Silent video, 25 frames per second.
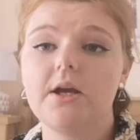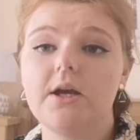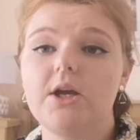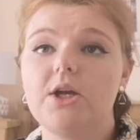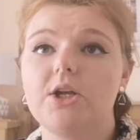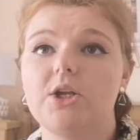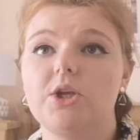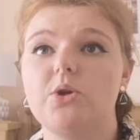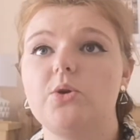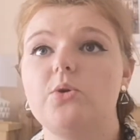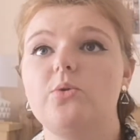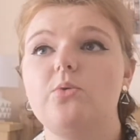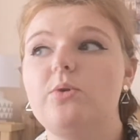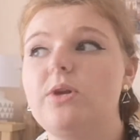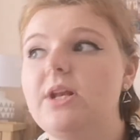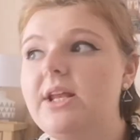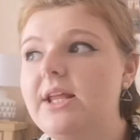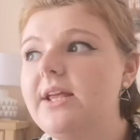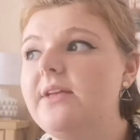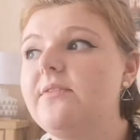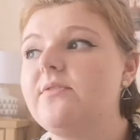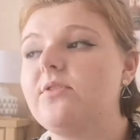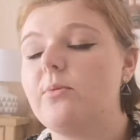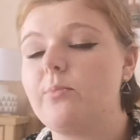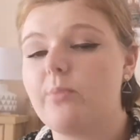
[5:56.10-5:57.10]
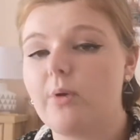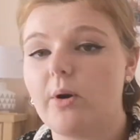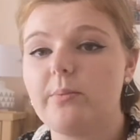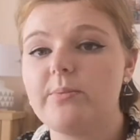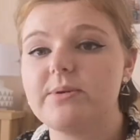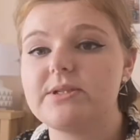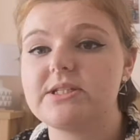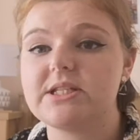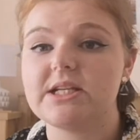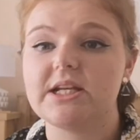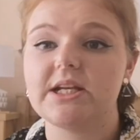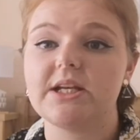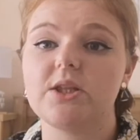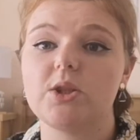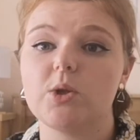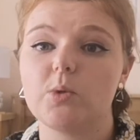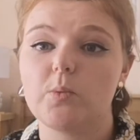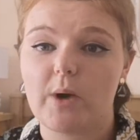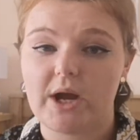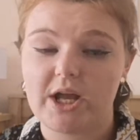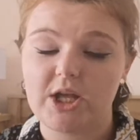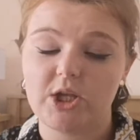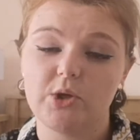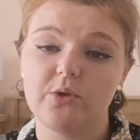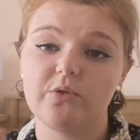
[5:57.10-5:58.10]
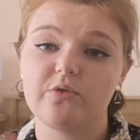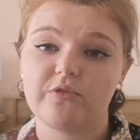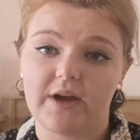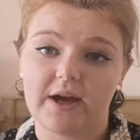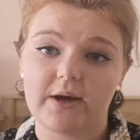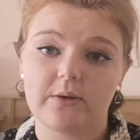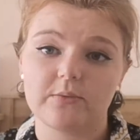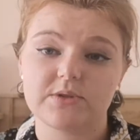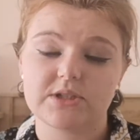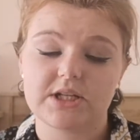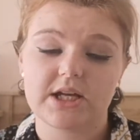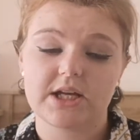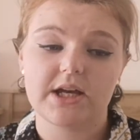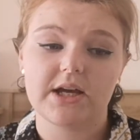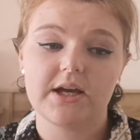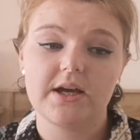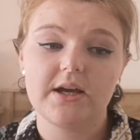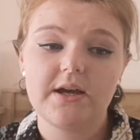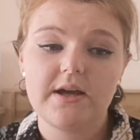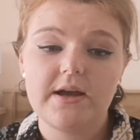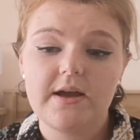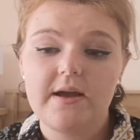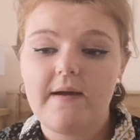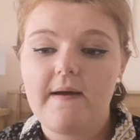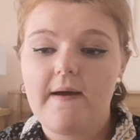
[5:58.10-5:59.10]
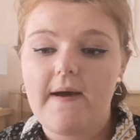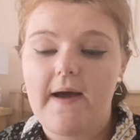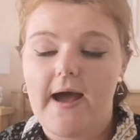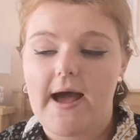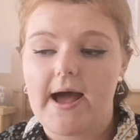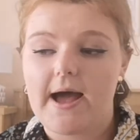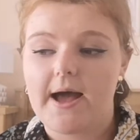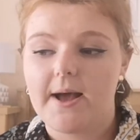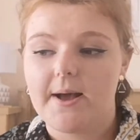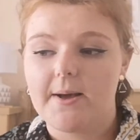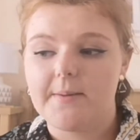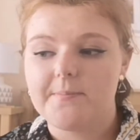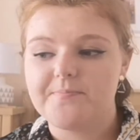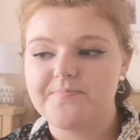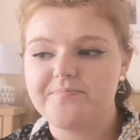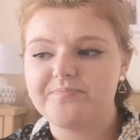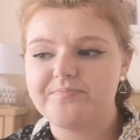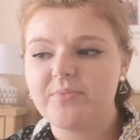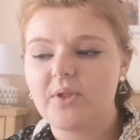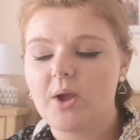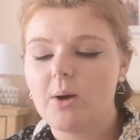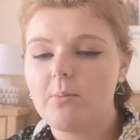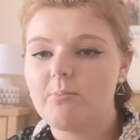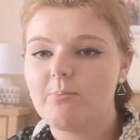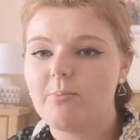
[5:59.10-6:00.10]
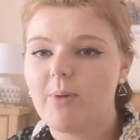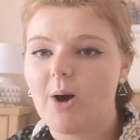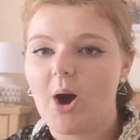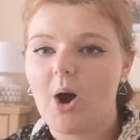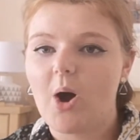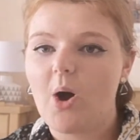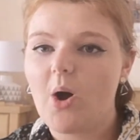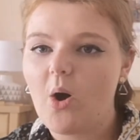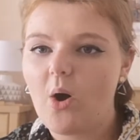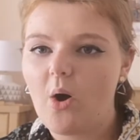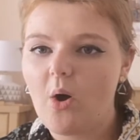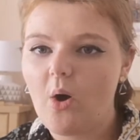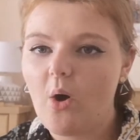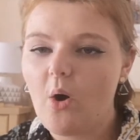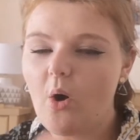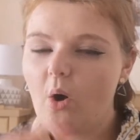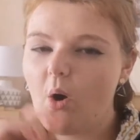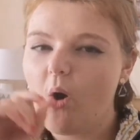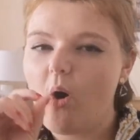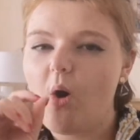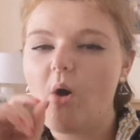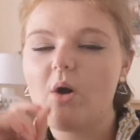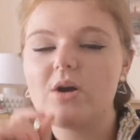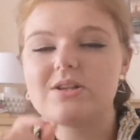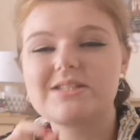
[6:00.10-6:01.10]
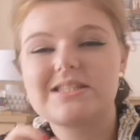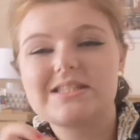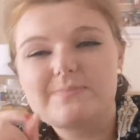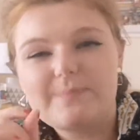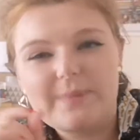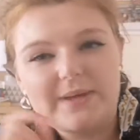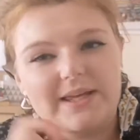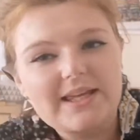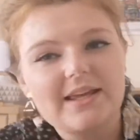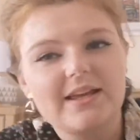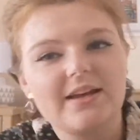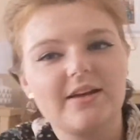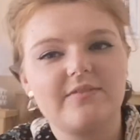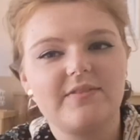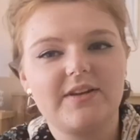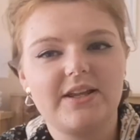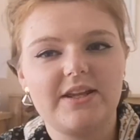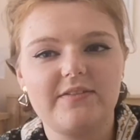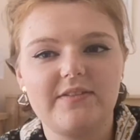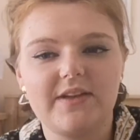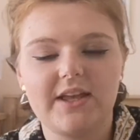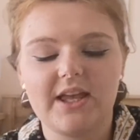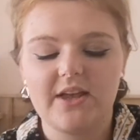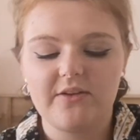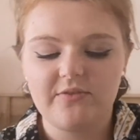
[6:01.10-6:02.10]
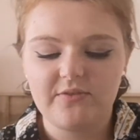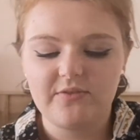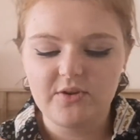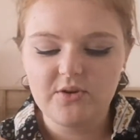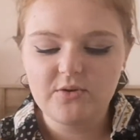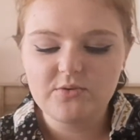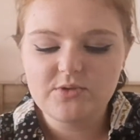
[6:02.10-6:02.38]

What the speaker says: You leave the property the way you found it. But speaking of leaving, if you